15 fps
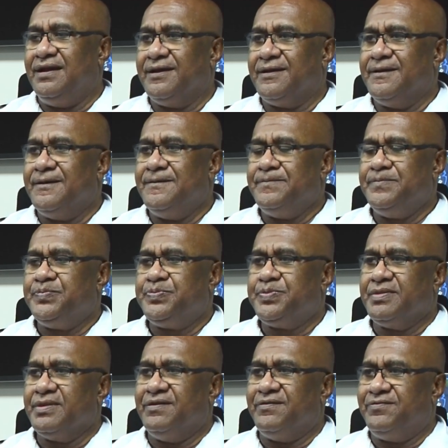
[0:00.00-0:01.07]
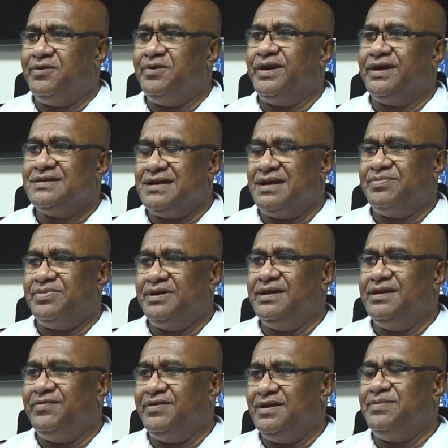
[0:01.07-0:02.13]
Like, for example,
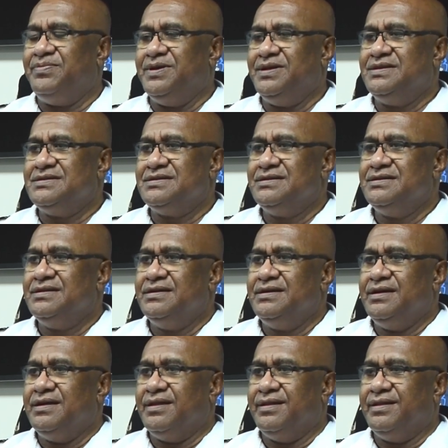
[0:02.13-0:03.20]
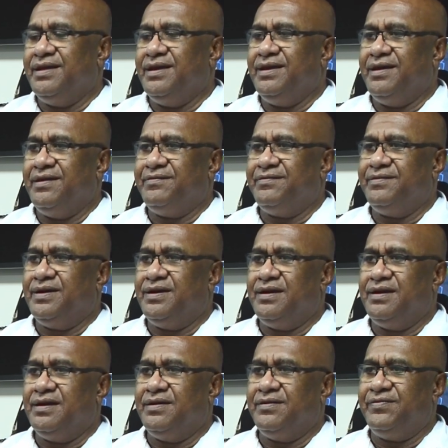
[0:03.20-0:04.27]
in Philippines, they have
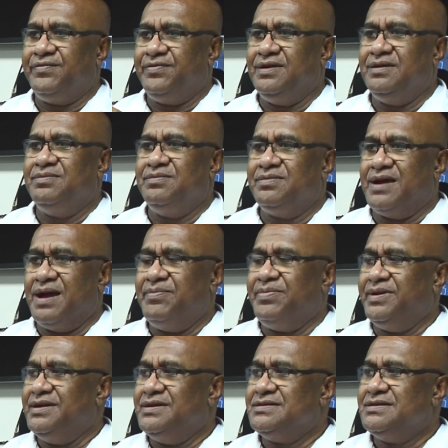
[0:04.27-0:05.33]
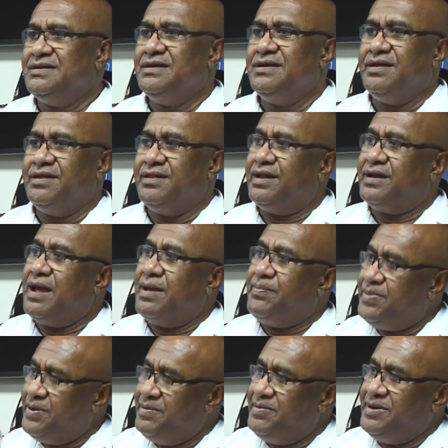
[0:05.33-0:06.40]
film companies that are
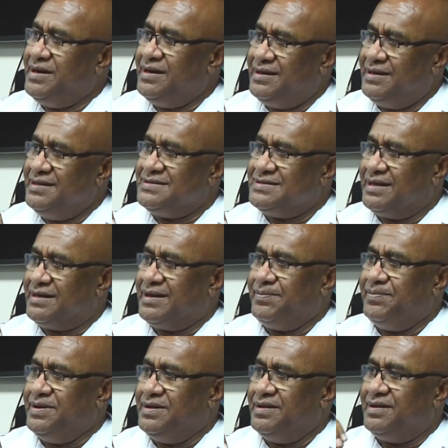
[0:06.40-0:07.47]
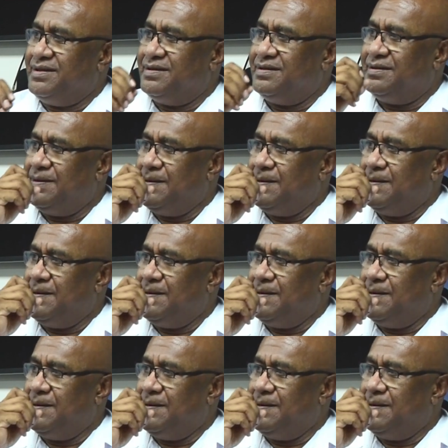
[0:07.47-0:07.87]
permanently set up in the...